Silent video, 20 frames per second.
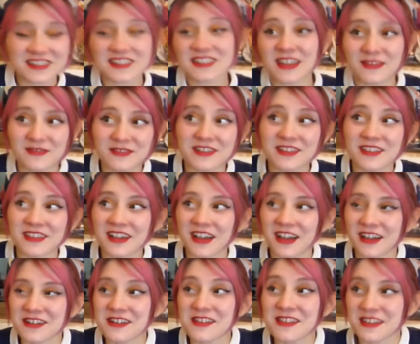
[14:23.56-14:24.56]
Definitely the
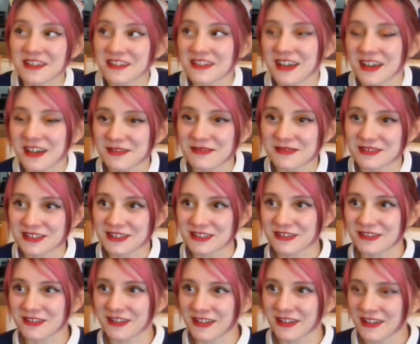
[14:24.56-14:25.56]
kind of thing that I would
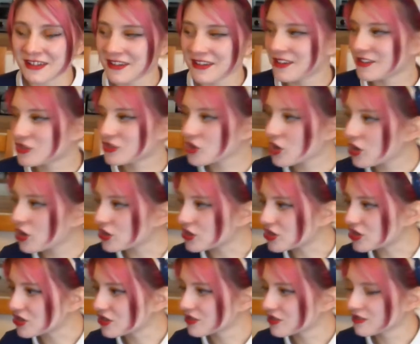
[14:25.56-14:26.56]
do.
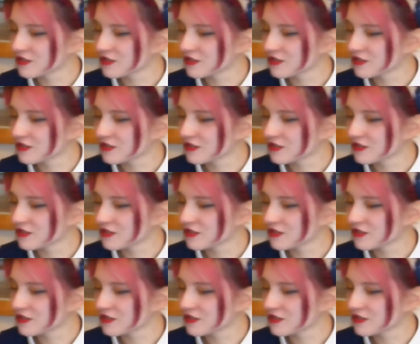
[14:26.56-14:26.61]
George!